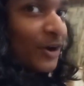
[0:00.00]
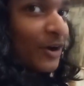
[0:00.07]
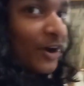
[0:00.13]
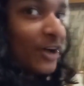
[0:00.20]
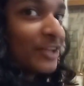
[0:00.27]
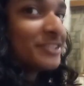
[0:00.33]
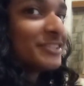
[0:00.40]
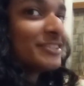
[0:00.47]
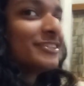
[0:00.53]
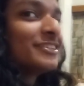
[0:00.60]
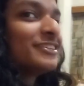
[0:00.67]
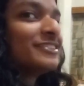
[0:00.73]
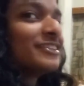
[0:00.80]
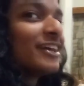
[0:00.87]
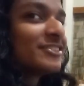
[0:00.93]

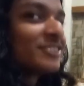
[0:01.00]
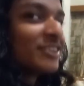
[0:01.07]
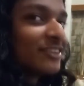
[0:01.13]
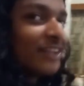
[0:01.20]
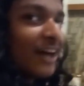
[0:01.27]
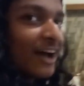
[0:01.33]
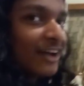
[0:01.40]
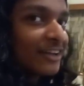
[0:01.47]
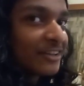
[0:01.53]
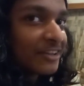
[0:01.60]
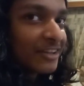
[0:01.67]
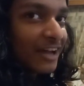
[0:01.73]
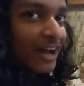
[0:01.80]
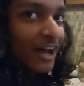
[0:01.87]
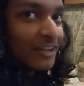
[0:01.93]
Honestly, that's a lie.
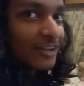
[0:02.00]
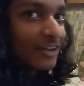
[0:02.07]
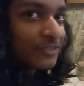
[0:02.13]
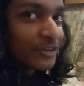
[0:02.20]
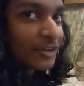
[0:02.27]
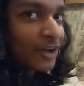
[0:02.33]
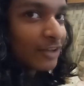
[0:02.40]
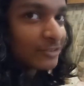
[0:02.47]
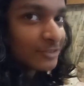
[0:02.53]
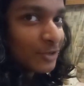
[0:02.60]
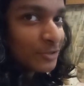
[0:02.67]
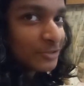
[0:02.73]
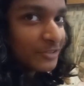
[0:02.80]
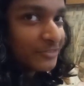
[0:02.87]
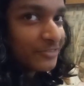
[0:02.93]
I never got
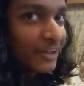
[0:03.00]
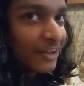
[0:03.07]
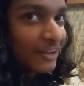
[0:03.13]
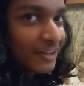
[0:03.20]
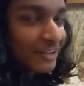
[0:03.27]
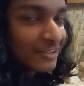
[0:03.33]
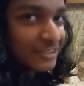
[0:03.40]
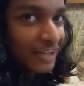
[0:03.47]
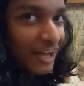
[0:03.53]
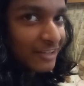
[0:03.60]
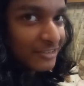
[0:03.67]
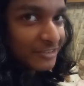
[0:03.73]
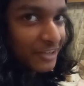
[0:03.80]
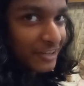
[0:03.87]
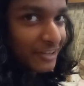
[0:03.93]
close to failing in
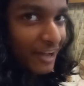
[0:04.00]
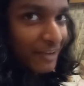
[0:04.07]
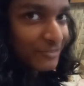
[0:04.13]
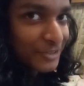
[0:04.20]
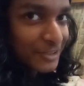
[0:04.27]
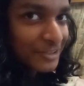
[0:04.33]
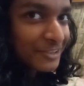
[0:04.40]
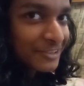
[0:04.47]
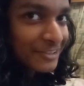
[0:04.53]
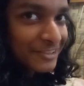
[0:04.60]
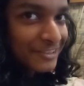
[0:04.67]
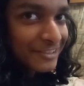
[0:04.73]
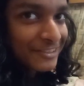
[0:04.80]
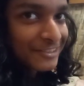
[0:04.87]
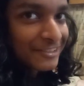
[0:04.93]
science like ever,
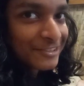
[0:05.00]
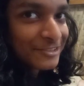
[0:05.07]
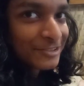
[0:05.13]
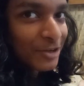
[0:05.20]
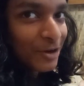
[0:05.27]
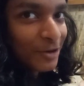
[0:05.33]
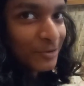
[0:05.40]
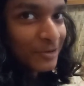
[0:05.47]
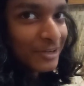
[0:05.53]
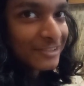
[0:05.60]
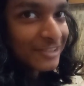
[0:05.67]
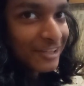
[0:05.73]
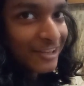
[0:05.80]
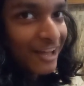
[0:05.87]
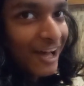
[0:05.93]
so it's
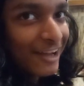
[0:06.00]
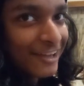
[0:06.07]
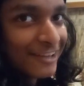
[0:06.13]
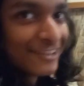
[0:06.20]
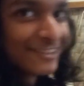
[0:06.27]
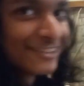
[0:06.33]
a lie.